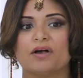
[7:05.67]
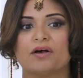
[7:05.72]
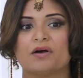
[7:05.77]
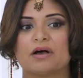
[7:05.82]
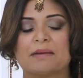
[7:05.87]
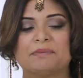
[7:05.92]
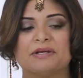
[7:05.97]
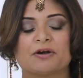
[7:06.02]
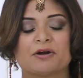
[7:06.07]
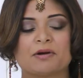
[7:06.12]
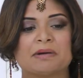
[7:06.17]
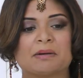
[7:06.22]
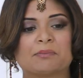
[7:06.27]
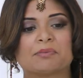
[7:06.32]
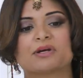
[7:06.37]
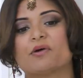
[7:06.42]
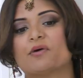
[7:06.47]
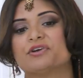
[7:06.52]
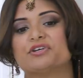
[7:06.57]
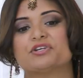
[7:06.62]
well, I mean, I
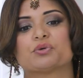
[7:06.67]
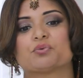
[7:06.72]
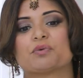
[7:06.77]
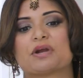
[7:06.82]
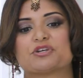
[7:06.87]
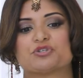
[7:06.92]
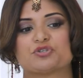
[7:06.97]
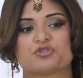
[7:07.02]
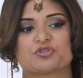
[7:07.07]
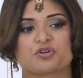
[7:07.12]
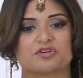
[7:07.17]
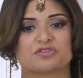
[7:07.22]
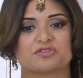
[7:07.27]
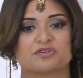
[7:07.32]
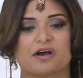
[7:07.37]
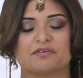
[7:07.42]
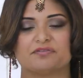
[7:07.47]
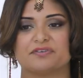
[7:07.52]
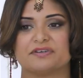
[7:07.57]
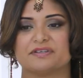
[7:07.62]
remember going to the
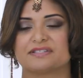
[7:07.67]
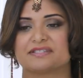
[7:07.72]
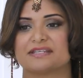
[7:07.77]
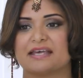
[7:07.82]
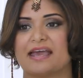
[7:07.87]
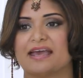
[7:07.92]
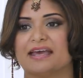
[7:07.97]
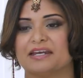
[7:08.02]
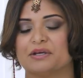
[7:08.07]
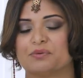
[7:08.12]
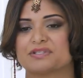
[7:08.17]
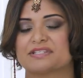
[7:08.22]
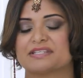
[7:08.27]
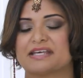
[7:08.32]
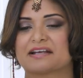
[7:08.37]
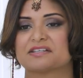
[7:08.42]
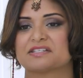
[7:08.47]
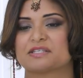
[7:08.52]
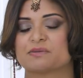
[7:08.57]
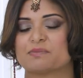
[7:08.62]
registrar's office, and it was
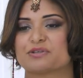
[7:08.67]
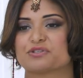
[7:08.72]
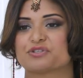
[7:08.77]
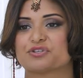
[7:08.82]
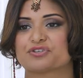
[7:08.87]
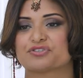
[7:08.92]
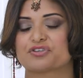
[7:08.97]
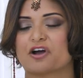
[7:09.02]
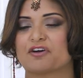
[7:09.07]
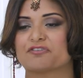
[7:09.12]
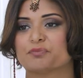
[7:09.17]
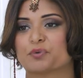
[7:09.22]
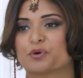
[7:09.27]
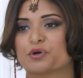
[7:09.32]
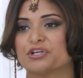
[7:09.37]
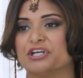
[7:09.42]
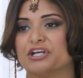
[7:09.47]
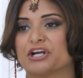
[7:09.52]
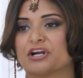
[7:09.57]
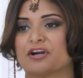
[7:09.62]
second semester
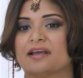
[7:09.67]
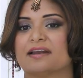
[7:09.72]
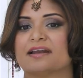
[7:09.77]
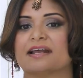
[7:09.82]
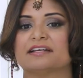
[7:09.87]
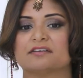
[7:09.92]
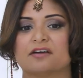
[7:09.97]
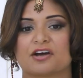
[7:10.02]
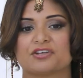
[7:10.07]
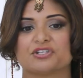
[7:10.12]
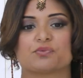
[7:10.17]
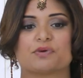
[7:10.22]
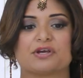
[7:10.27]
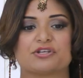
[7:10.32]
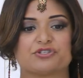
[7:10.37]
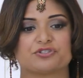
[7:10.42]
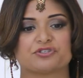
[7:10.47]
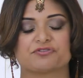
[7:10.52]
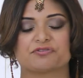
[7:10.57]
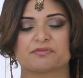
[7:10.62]
sophomore year, and I'd gone to
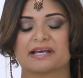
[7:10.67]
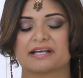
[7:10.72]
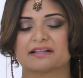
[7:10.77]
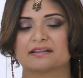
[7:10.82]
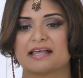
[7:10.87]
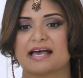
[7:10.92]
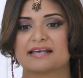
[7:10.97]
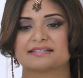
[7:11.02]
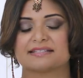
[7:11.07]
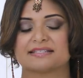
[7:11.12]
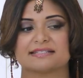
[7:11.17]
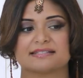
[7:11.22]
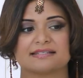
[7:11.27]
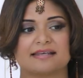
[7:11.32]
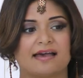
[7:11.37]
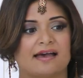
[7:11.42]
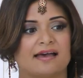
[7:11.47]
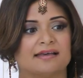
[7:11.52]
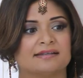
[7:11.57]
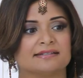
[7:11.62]
register for my
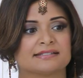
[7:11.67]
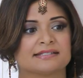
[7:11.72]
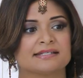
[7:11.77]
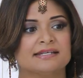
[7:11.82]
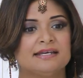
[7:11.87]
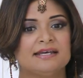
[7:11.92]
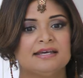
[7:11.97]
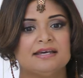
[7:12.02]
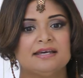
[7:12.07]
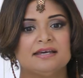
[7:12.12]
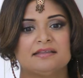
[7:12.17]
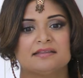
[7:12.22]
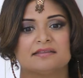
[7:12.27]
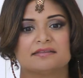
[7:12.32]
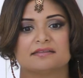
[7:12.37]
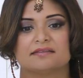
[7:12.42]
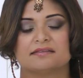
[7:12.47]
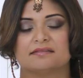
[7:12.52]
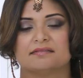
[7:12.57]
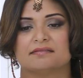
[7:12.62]
classes, and
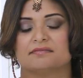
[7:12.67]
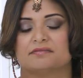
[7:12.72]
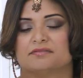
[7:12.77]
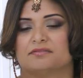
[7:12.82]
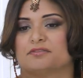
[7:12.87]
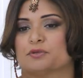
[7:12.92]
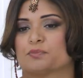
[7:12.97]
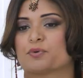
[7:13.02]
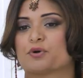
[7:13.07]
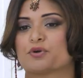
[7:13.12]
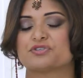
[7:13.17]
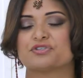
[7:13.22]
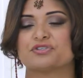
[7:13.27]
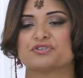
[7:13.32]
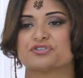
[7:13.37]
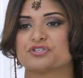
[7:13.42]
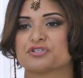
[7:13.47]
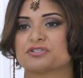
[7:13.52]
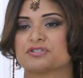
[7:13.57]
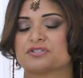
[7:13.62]
the
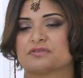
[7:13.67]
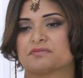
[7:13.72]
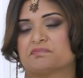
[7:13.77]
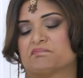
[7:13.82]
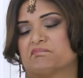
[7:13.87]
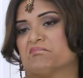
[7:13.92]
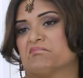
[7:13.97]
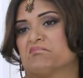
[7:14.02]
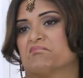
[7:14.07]
person just